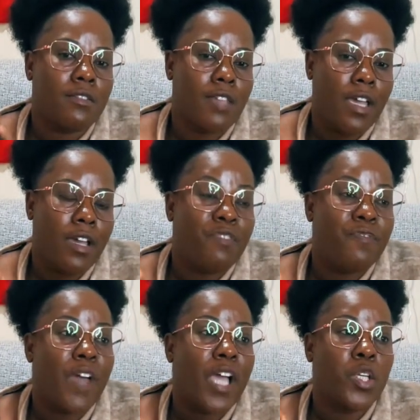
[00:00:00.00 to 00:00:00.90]
they, they
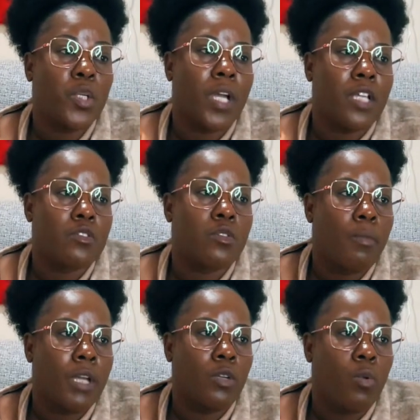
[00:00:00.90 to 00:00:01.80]
thank you in so
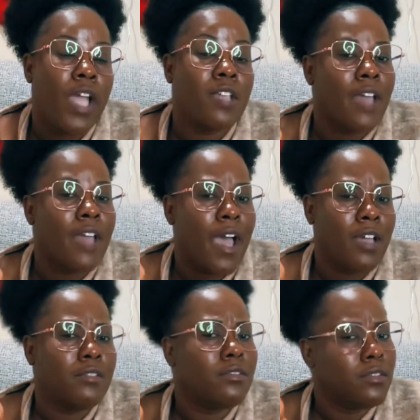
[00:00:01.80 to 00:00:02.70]
many ways that,
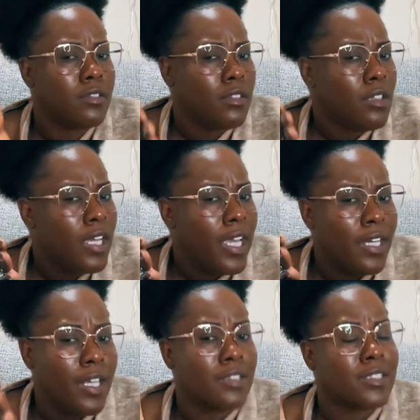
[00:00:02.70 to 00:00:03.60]

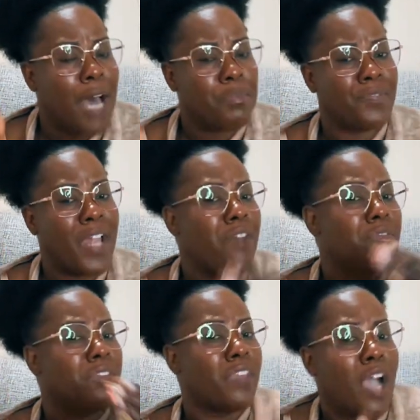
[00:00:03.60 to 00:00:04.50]
and then on top of
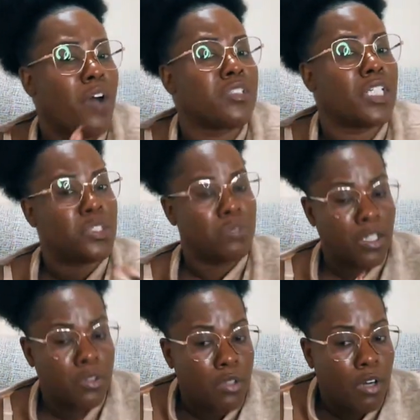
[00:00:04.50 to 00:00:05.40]
everything else that you
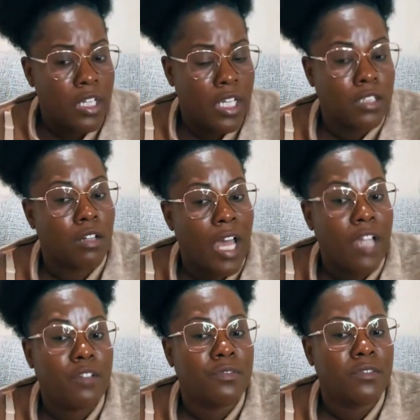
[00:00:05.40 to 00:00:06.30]
endured in your
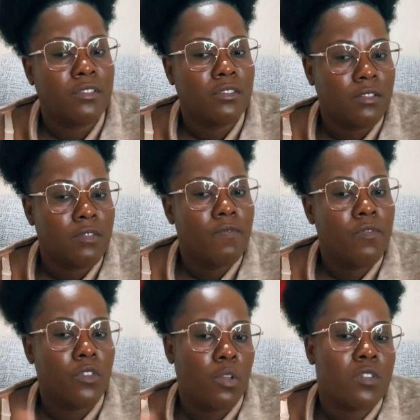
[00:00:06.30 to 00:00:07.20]
life,
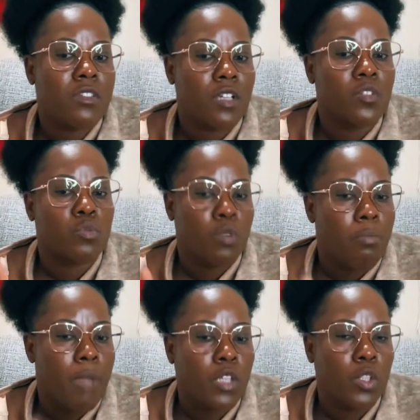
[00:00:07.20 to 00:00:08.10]
those things will
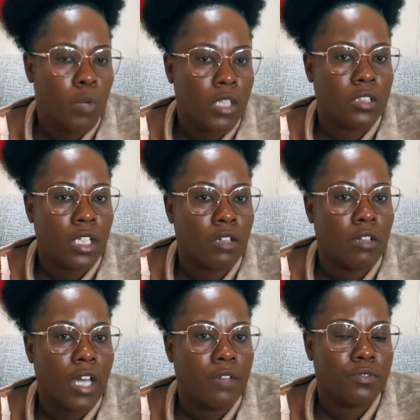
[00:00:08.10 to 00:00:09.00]
make you want to take your
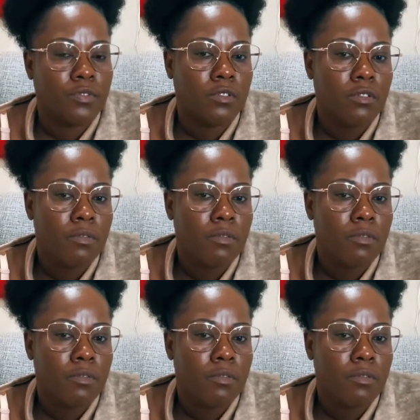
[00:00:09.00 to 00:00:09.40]
life.